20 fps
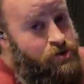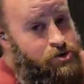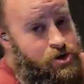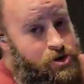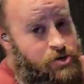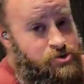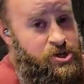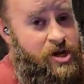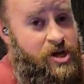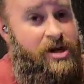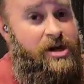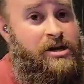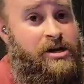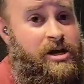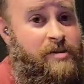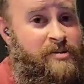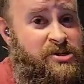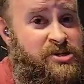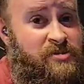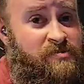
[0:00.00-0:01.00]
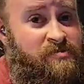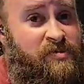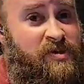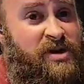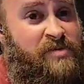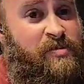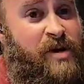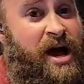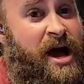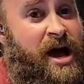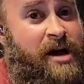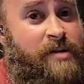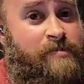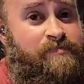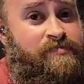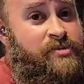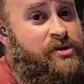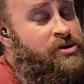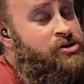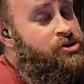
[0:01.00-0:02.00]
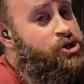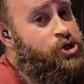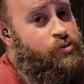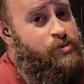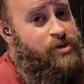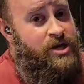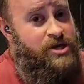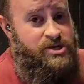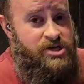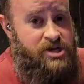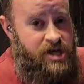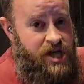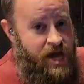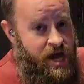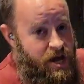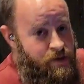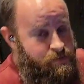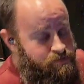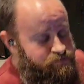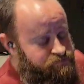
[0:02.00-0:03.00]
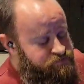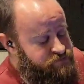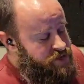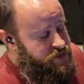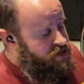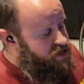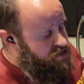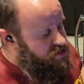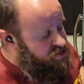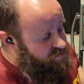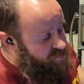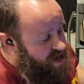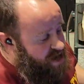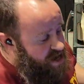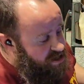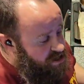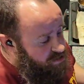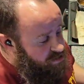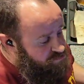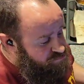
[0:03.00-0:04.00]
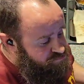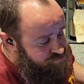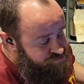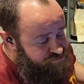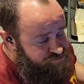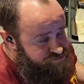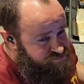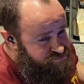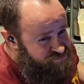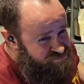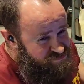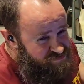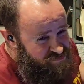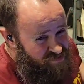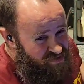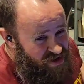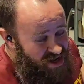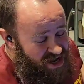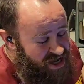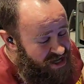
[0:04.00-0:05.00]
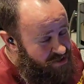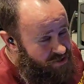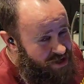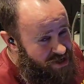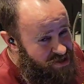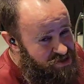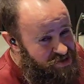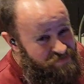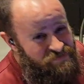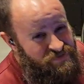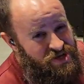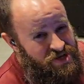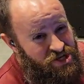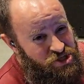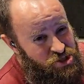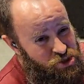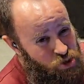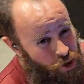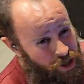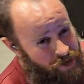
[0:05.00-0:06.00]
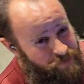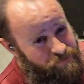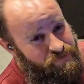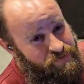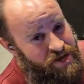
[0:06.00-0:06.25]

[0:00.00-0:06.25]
Who knows? Give me some feedback. Shoot me a DM. It doesn't matter. Anyways, enjoy.